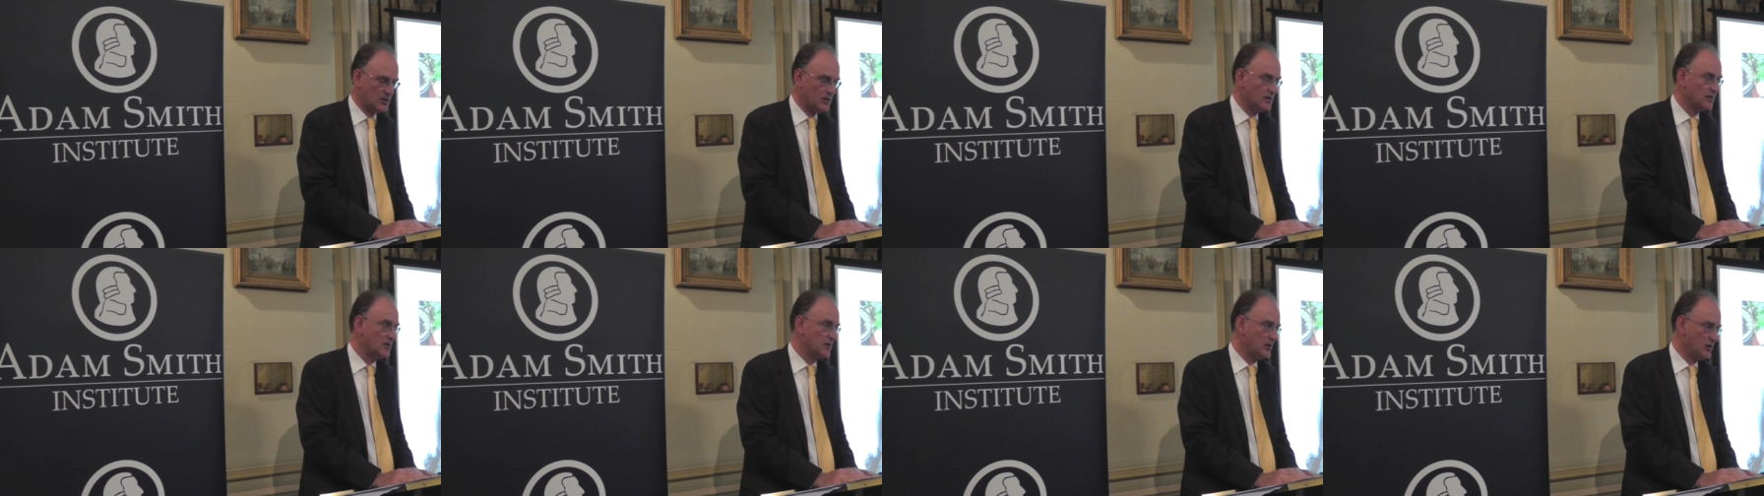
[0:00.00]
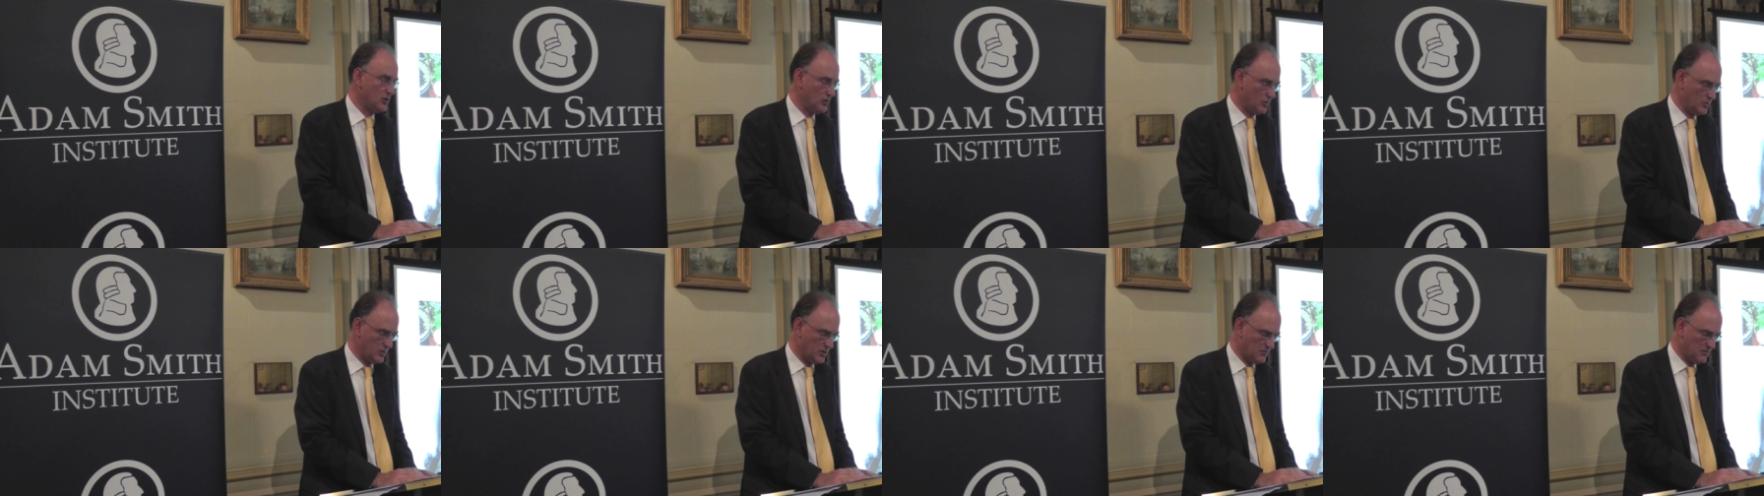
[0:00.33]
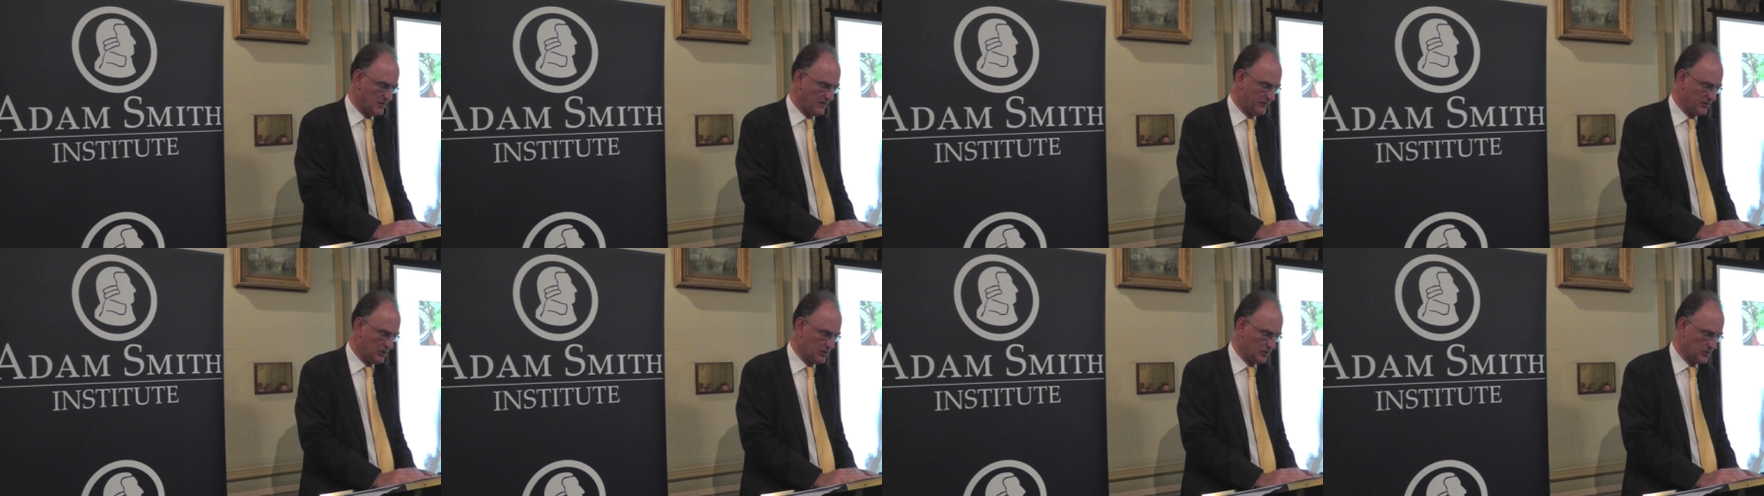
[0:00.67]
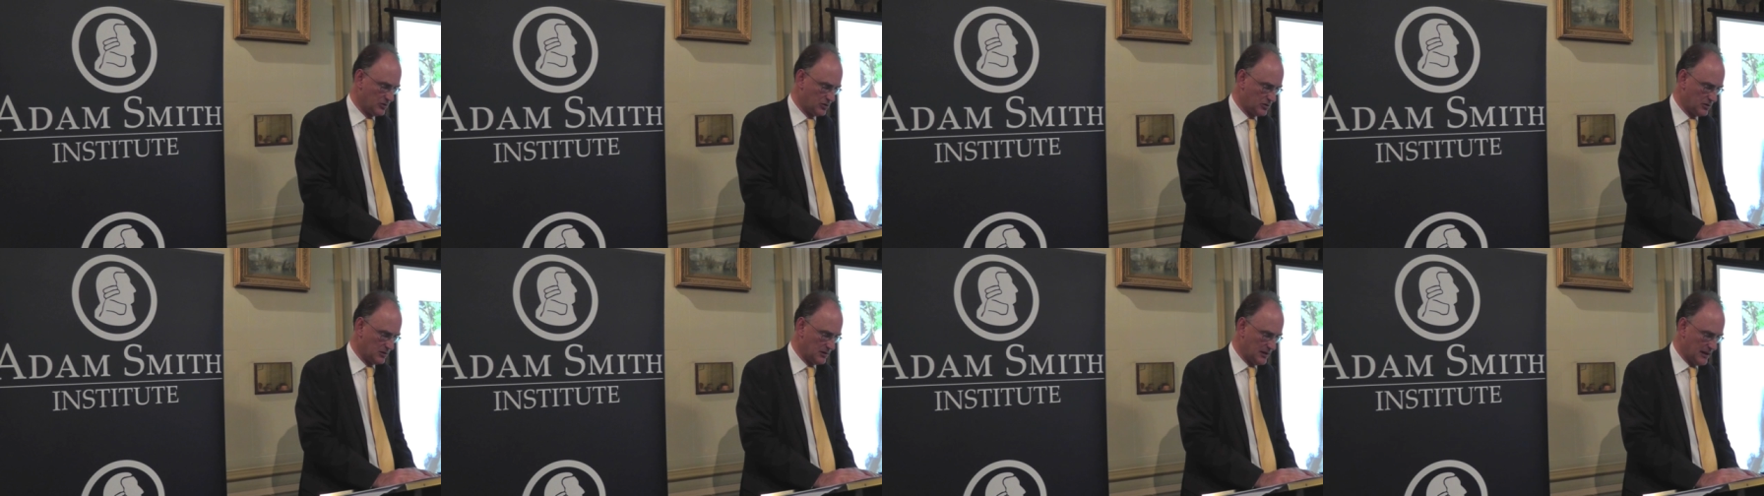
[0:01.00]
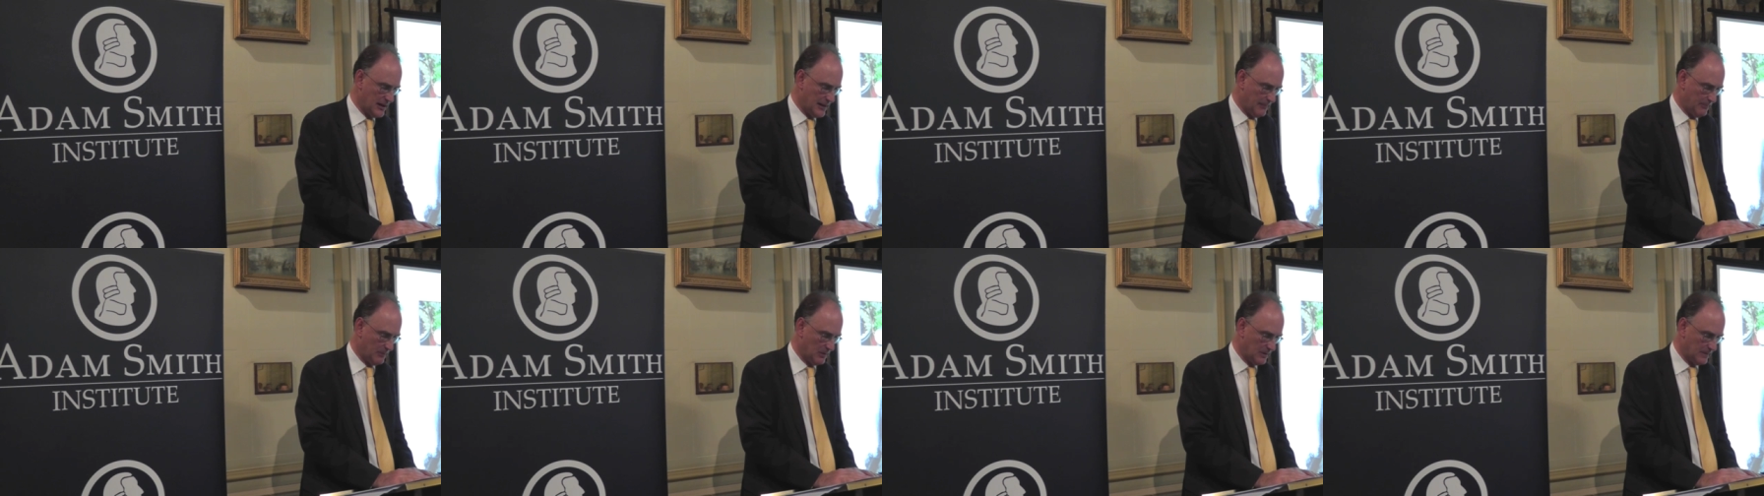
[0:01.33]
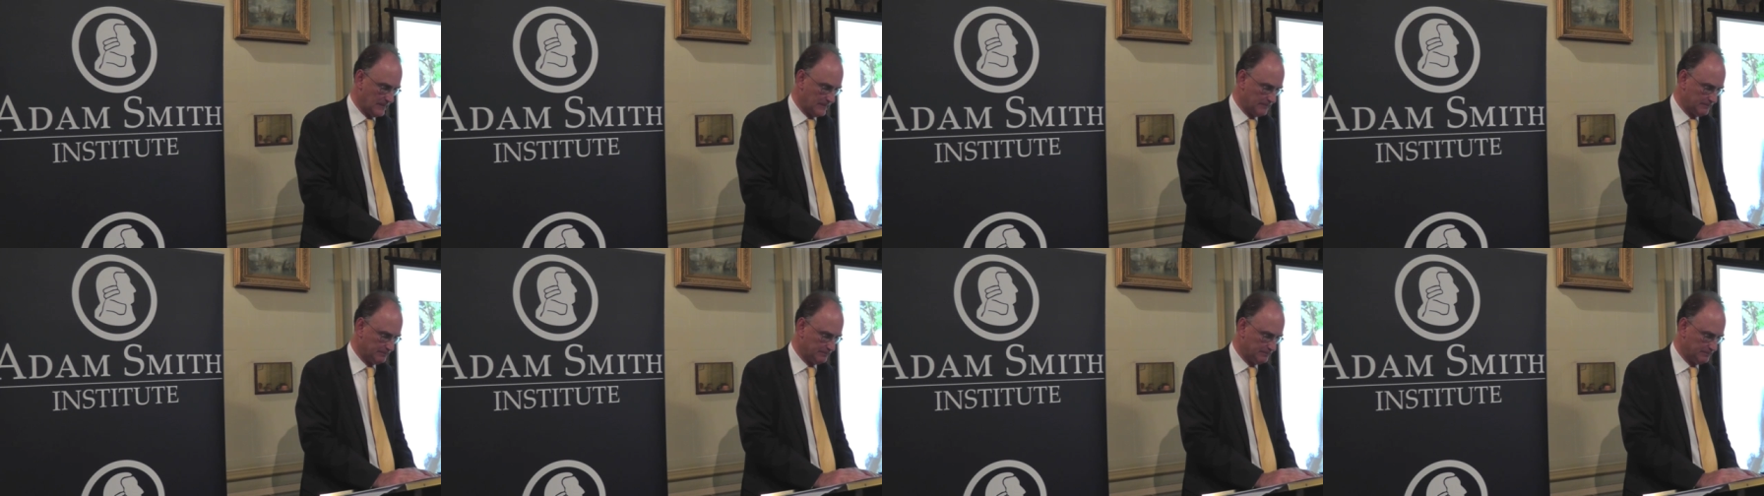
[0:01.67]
that the human revolution happened.